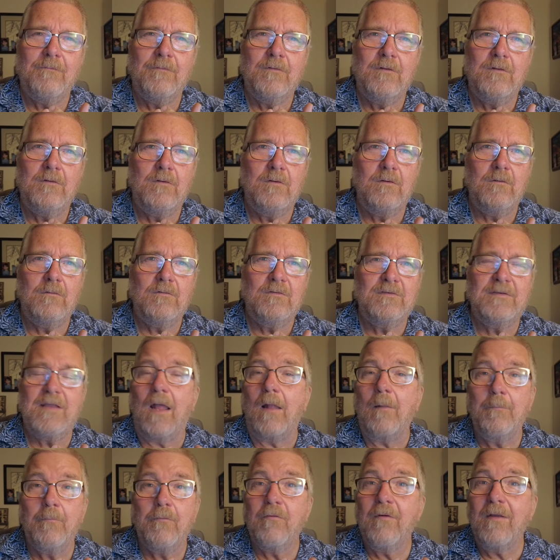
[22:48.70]
to sell
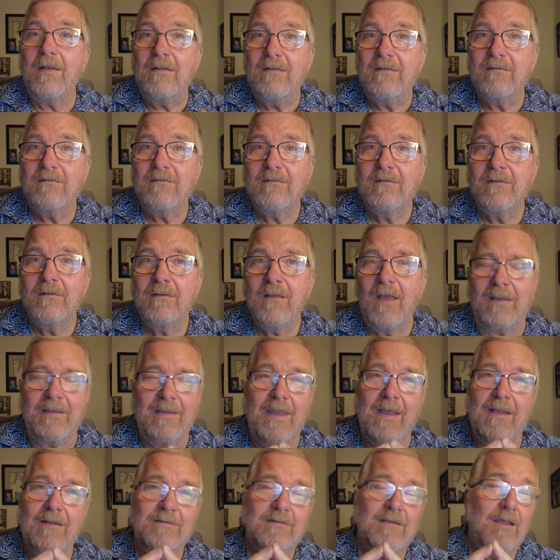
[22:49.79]
prints. I
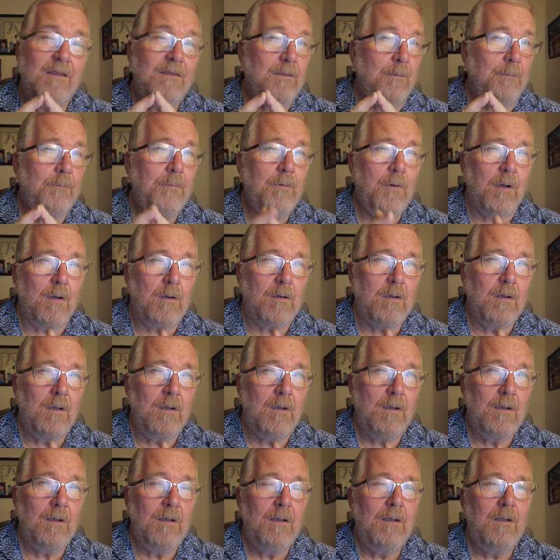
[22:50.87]
can't sell the book,
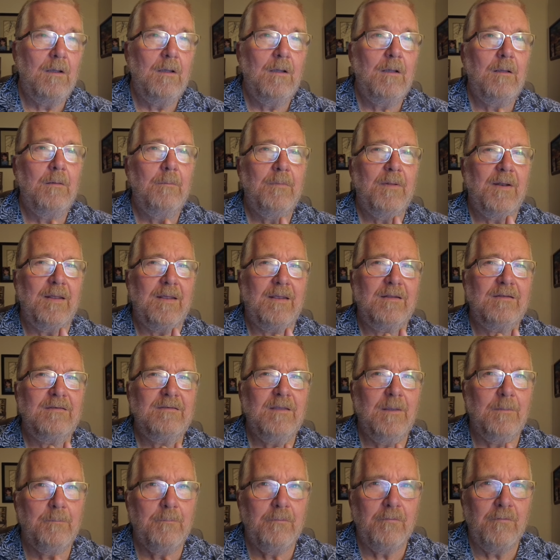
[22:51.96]
but I can
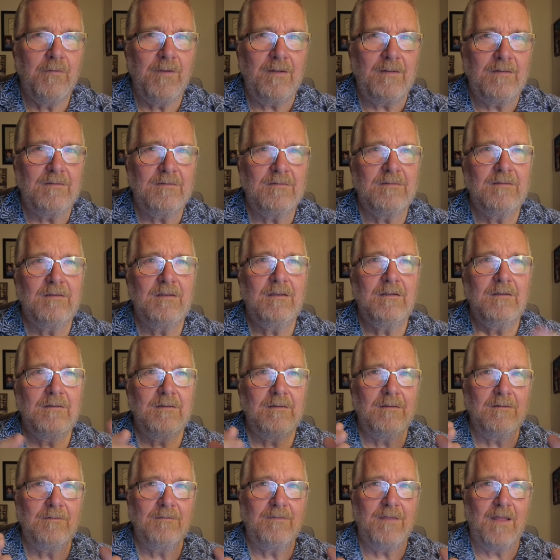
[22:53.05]
sell prints
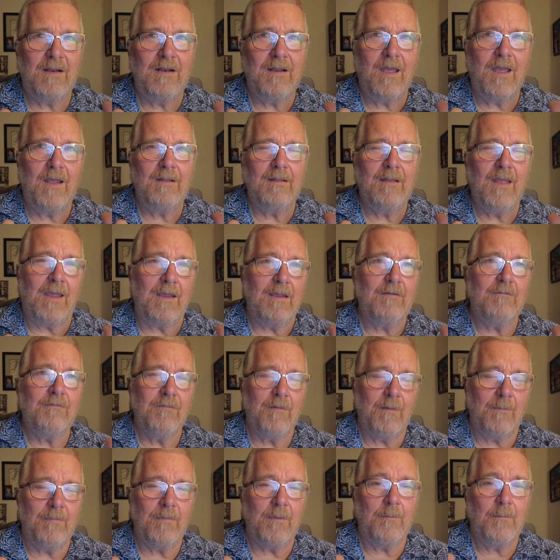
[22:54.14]
that I like
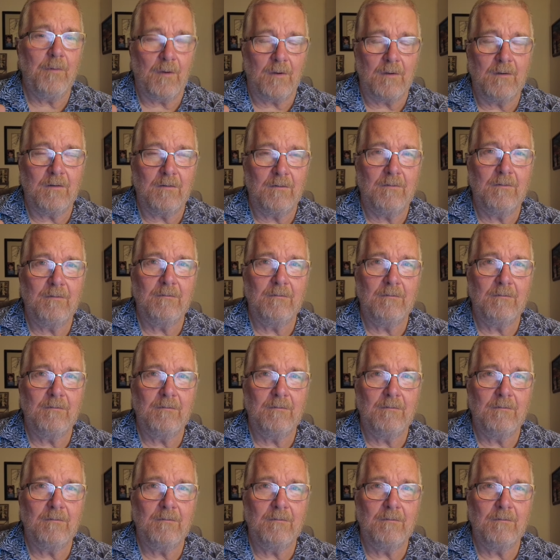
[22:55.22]
from the book.